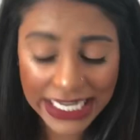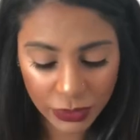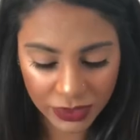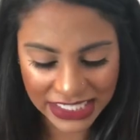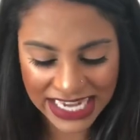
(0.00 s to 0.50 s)

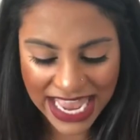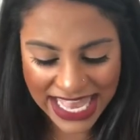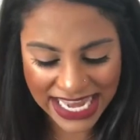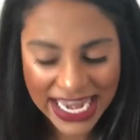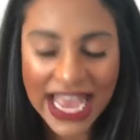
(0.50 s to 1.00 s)
with an
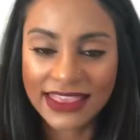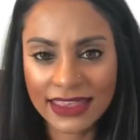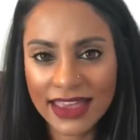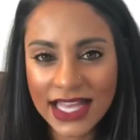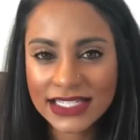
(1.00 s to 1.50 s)
N at
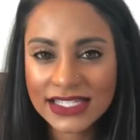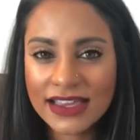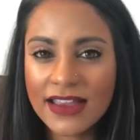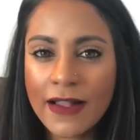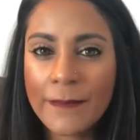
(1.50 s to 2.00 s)
the end,
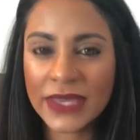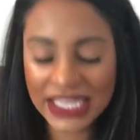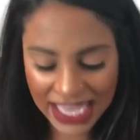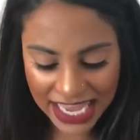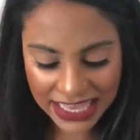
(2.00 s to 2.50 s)
but
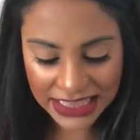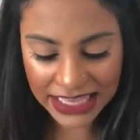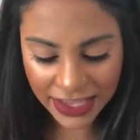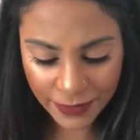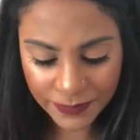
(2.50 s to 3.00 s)

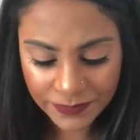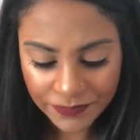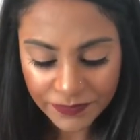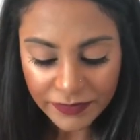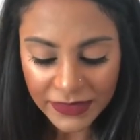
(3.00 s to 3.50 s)
Calem
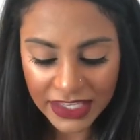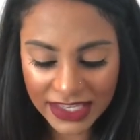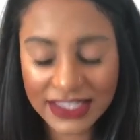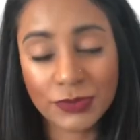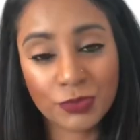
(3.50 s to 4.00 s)

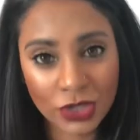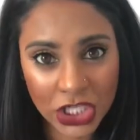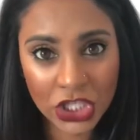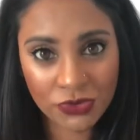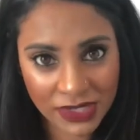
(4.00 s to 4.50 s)
is pretty
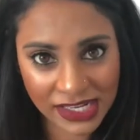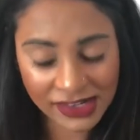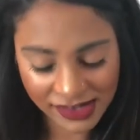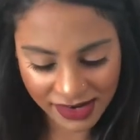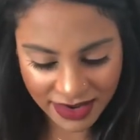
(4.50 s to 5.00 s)

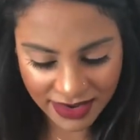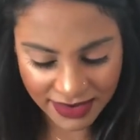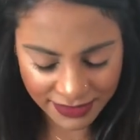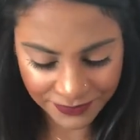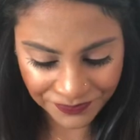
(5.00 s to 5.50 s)
unique.
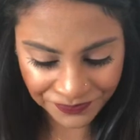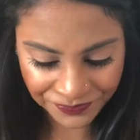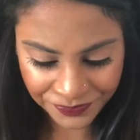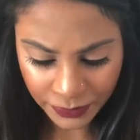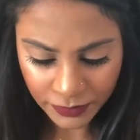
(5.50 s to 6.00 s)

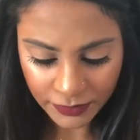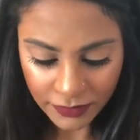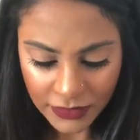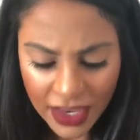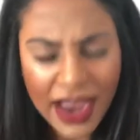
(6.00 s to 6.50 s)

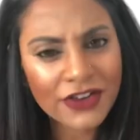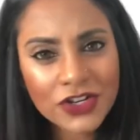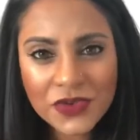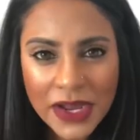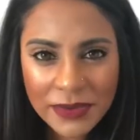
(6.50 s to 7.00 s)
I don't
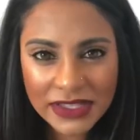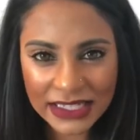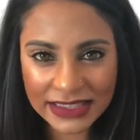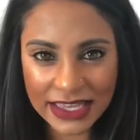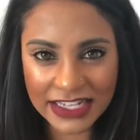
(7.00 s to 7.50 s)
know why we
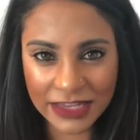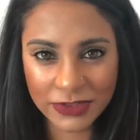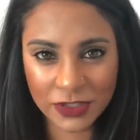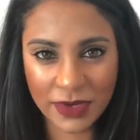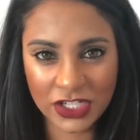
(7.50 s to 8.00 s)
like that name
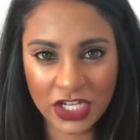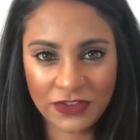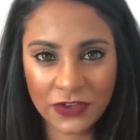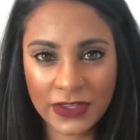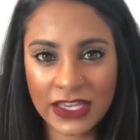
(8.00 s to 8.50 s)
so much. I
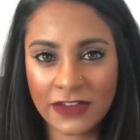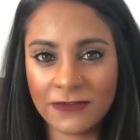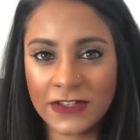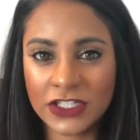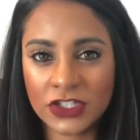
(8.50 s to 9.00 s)
feel like it
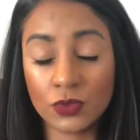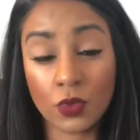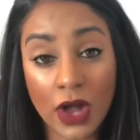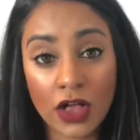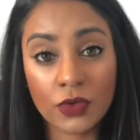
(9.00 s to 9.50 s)
fits
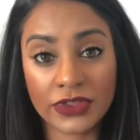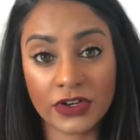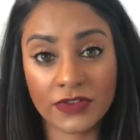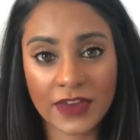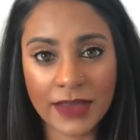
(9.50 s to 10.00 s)
well with
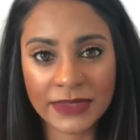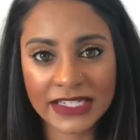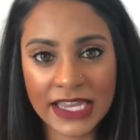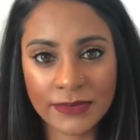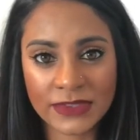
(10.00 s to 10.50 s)
our family
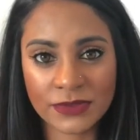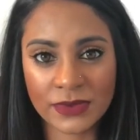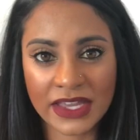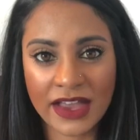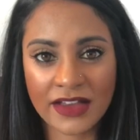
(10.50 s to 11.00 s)
names.
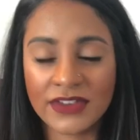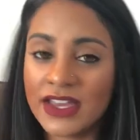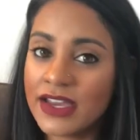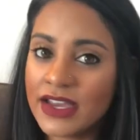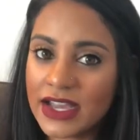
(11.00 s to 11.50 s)
We have
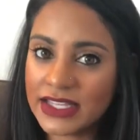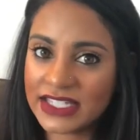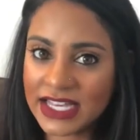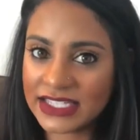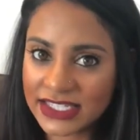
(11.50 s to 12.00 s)
a
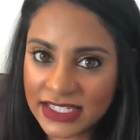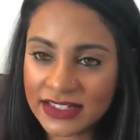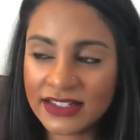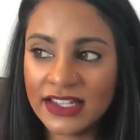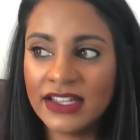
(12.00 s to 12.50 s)

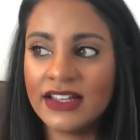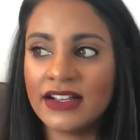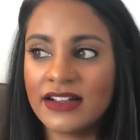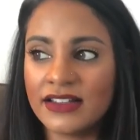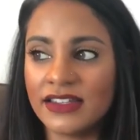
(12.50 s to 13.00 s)
Dustin,
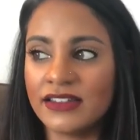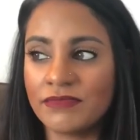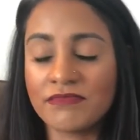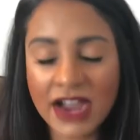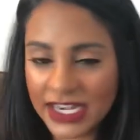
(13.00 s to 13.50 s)

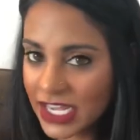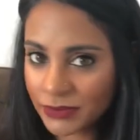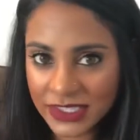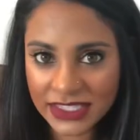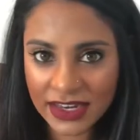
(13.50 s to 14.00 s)
my
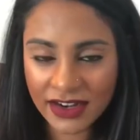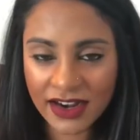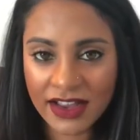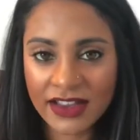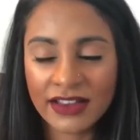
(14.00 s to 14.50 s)
name's
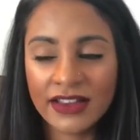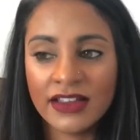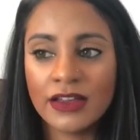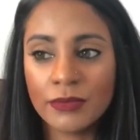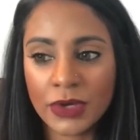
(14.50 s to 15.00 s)
Sarah,
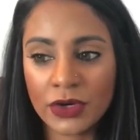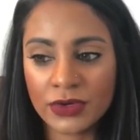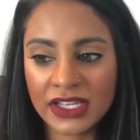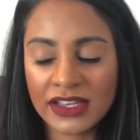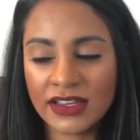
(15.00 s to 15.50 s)

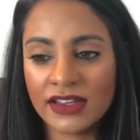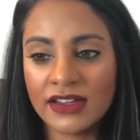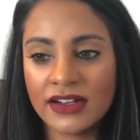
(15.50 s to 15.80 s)
Bodhi,